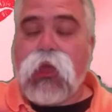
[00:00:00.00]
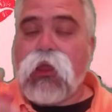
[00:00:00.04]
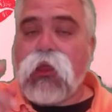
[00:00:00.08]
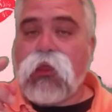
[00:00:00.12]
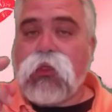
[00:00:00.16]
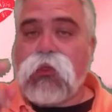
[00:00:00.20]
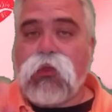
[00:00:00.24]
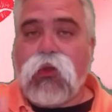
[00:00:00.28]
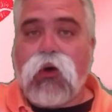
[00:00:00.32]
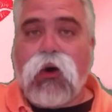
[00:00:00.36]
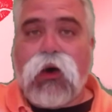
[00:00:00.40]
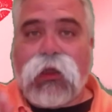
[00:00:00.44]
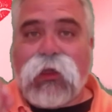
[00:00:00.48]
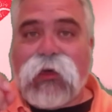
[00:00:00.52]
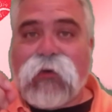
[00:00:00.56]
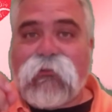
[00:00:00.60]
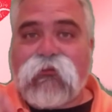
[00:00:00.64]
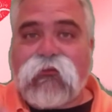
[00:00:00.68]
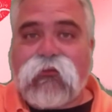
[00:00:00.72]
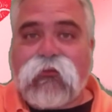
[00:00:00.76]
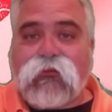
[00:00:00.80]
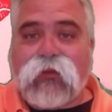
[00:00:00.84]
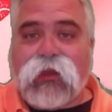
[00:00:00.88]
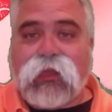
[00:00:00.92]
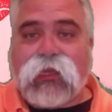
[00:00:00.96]
Not a
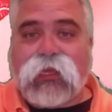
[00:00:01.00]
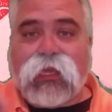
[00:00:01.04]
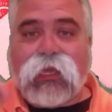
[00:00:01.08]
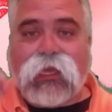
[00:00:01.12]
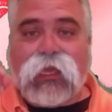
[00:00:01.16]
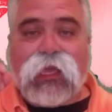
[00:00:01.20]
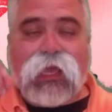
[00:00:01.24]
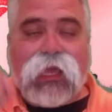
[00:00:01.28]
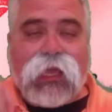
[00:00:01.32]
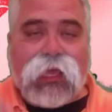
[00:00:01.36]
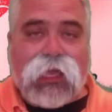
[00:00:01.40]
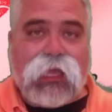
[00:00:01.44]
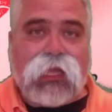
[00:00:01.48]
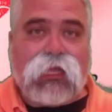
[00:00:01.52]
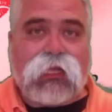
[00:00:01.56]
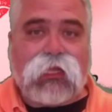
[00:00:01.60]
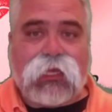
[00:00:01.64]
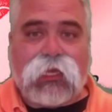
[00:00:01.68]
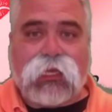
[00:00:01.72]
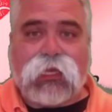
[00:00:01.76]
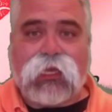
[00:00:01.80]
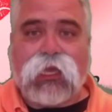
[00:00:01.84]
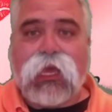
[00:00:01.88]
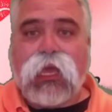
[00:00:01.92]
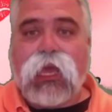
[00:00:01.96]
freaking
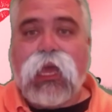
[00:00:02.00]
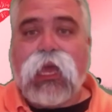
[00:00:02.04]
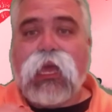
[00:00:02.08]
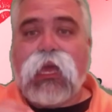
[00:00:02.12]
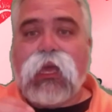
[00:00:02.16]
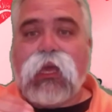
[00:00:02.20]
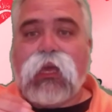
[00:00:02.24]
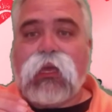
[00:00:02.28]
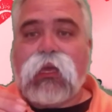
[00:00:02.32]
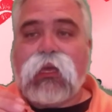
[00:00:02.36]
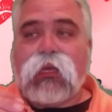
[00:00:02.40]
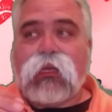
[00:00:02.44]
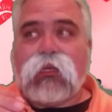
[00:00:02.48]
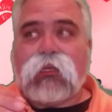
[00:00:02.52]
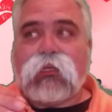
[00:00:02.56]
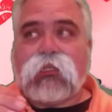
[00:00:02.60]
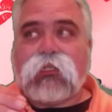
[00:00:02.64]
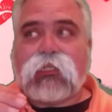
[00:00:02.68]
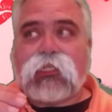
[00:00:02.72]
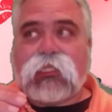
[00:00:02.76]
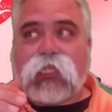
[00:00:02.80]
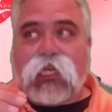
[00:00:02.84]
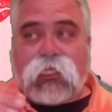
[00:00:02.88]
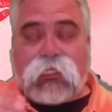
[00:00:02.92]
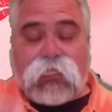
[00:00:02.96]
inkling.
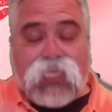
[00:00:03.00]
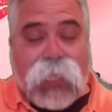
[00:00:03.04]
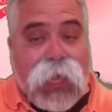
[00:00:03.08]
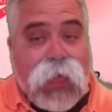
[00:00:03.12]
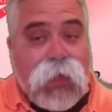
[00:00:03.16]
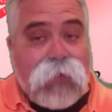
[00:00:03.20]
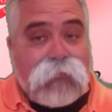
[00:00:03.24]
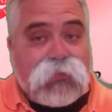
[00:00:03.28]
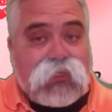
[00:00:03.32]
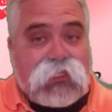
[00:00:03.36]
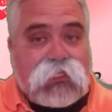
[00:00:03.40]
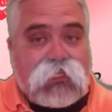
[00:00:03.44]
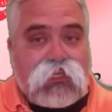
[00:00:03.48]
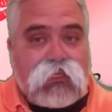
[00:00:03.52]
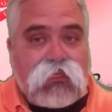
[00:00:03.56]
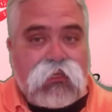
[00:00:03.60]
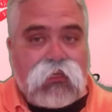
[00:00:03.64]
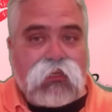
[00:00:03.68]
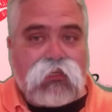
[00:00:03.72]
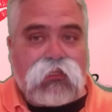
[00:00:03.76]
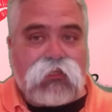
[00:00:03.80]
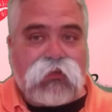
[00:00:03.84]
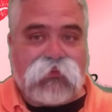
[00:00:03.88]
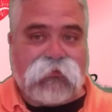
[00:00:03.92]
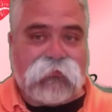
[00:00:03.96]
She attempts
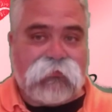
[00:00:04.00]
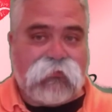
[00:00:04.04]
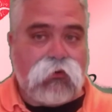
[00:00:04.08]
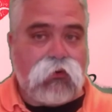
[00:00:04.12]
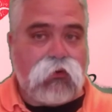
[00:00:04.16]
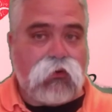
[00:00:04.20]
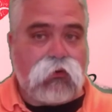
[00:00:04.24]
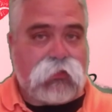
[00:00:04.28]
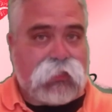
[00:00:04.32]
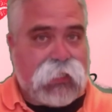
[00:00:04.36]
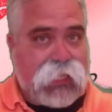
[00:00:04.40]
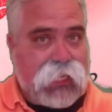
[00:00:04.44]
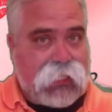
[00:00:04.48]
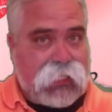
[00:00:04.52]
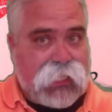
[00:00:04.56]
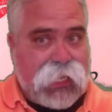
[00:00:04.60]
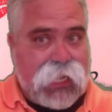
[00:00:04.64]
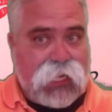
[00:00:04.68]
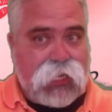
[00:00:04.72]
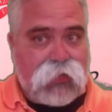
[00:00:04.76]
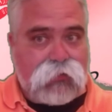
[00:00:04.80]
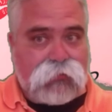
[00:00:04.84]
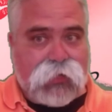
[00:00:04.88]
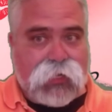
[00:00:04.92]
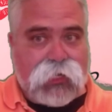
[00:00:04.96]
to fool
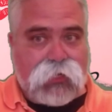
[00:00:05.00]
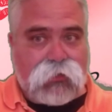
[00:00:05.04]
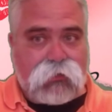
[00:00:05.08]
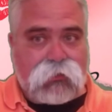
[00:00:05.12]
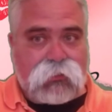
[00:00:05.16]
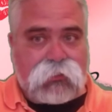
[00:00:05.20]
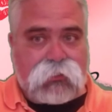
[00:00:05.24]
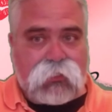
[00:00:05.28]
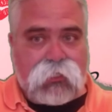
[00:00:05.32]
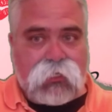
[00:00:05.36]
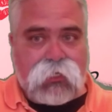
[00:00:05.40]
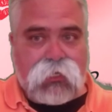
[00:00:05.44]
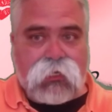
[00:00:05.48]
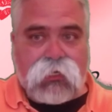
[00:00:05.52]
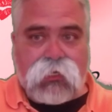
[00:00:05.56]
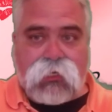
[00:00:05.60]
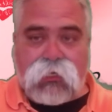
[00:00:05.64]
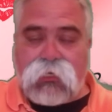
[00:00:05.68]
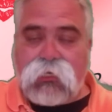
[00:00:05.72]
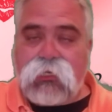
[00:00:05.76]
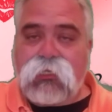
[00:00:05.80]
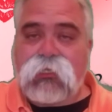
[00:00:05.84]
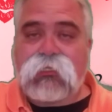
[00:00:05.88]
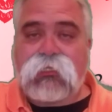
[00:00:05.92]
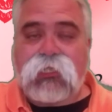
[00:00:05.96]
dedicated readers,
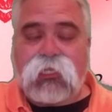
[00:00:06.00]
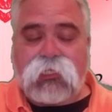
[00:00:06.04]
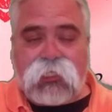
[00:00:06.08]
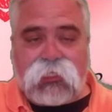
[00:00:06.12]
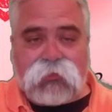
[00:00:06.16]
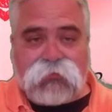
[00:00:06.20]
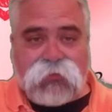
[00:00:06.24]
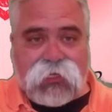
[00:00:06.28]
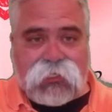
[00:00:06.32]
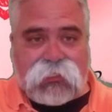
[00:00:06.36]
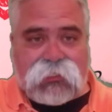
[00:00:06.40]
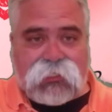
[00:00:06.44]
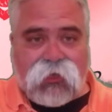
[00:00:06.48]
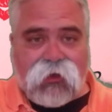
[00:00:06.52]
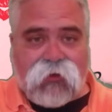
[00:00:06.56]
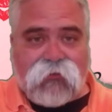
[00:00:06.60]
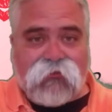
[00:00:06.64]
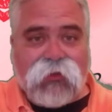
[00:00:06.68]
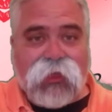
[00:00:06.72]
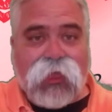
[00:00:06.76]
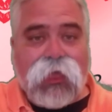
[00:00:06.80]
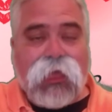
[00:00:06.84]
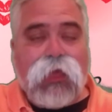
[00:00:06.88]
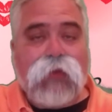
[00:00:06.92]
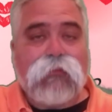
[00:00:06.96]
such as
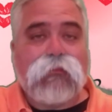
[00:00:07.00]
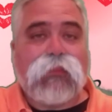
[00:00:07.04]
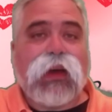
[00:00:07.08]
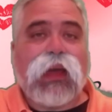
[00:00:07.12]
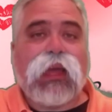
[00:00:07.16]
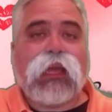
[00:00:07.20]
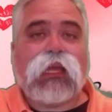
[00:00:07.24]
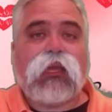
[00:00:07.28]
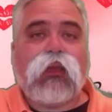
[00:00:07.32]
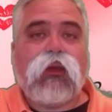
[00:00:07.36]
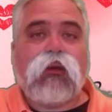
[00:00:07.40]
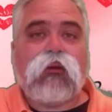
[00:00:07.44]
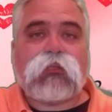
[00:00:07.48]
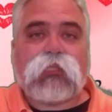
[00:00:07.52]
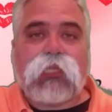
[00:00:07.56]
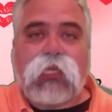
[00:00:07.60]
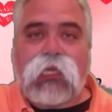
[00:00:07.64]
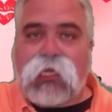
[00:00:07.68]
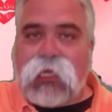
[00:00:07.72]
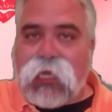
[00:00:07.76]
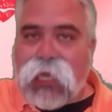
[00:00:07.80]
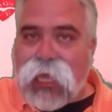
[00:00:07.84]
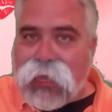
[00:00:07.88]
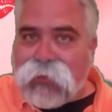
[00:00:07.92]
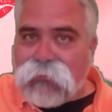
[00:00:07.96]
myself, by
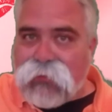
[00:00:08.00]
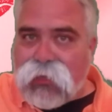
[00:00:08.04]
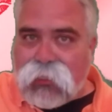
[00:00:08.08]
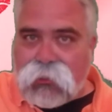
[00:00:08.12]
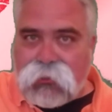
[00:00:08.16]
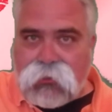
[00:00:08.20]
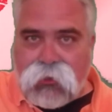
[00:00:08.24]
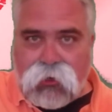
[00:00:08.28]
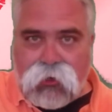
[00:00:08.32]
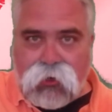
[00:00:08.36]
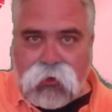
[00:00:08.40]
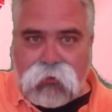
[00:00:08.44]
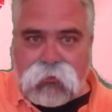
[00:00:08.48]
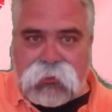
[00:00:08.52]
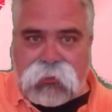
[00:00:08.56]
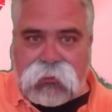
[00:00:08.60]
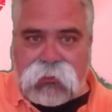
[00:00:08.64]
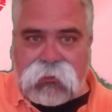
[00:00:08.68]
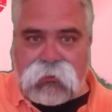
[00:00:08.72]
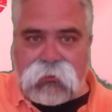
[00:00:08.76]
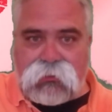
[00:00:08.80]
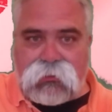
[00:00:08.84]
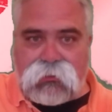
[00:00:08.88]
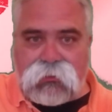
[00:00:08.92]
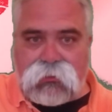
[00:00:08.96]
using gaming
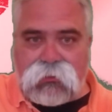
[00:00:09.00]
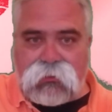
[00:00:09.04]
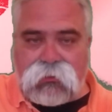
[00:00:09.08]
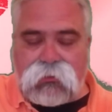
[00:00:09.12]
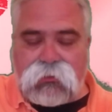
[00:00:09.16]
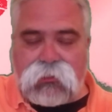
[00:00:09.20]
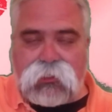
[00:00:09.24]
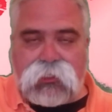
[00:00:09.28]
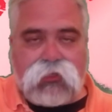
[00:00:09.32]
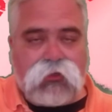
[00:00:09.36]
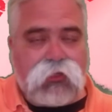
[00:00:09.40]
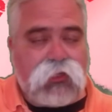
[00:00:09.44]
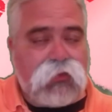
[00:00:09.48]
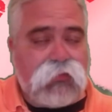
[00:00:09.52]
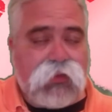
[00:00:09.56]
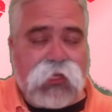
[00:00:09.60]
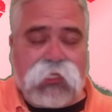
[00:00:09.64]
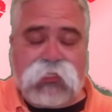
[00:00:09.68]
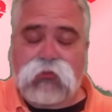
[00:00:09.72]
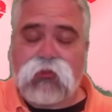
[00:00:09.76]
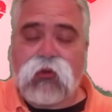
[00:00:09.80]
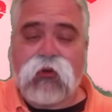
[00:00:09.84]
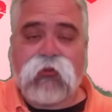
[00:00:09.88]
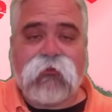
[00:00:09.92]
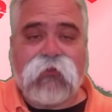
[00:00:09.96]
terms to an
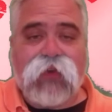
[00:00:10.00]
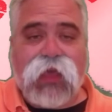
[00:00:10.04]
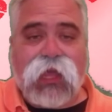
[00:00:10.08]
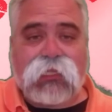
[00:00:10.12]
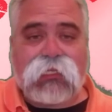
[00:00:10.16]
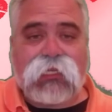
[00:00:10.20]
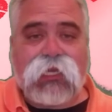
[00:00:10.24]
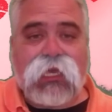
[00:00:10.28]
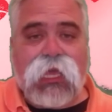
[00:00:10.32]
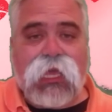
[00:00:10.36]
abysmal effect.